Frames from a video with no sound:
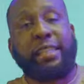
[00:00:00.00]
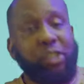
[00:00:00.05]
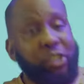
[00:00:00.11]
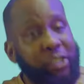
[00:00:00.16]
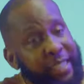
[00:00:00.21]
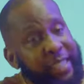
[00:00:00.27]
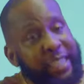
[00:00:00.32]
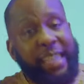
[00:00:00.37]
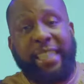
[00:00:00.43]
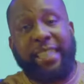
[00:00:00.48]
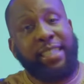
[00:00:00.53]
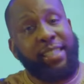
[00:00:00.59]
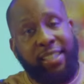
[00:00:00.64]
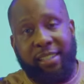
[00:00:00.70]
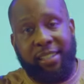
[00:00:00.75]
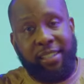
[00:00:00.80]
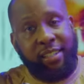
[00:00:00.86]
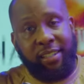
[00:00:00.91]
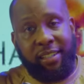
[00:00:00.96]
is just
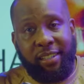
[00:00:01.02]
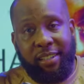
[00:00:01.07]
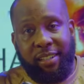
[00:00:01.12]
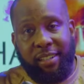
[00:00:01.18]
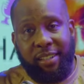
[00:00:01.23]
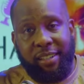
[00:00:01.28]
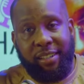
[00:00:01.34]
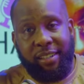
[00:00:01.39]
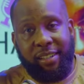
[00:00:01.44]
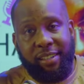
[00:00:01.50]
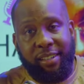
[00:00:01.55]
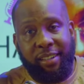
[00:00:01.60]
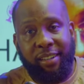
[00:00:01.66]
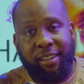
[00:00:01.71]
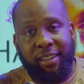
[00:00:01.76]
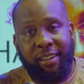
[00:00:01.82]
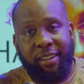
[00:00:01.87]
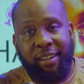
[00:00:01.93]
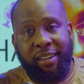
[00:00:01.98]
changing.
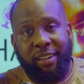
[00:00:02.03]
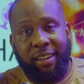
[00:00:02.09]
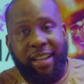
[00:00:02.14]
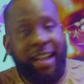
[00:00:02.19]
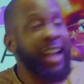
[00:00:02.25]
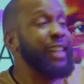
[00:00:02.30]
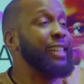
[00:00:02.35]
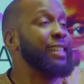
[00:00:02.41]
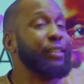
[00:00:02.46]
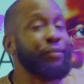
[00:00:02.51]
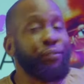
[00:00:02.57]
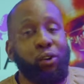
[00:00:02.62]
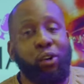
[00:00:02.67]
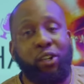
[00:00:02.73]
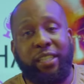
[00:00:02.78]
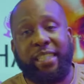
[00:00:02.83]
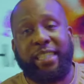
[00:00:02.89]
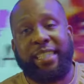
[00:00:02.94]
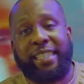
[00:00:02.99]
And
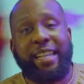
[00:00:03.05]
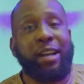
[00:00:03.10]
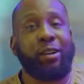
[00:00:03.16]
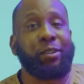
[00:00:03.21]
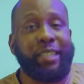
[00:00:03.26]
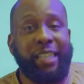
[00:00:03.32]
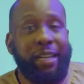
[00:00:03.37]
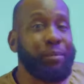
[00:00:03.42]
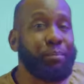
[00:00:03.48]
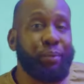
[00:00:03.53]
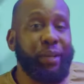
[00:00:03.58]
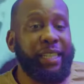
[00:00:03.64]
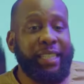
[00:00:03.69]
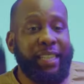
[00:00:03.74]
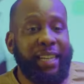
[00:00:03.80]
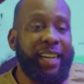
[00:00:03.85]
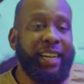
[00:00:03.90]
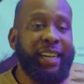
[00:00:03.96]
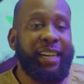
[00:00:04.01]
divorce is now
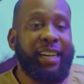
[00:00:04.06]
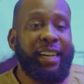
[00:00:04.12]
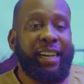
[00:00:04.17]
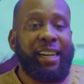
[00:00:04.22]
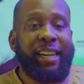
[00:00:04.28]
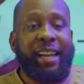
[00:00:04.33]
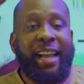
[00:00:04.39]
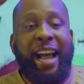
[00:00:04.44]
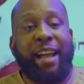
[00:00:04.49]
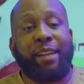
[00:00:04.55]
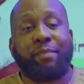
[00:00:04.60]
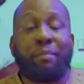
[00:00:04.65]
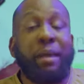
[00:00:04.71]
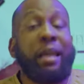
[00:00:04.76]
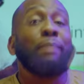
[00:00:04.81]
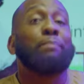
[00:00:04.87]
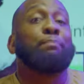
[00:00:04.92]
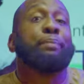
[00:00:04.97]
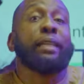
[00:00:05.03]
celebrated. And
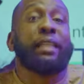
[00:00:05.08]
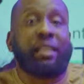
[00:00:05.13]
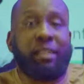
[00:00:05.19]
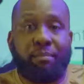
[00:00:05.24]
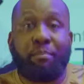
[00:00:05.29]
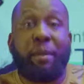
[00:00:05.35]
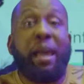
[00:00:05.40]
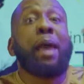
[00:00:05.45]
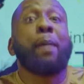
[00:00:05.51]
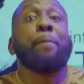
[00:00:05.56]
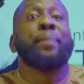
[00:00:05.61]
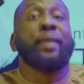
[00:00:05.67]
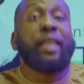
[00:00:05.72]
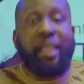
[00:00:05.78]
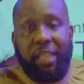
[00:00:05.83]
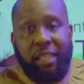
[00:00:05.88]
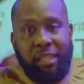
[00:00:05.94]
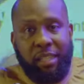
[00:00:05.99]
maybe, maybe,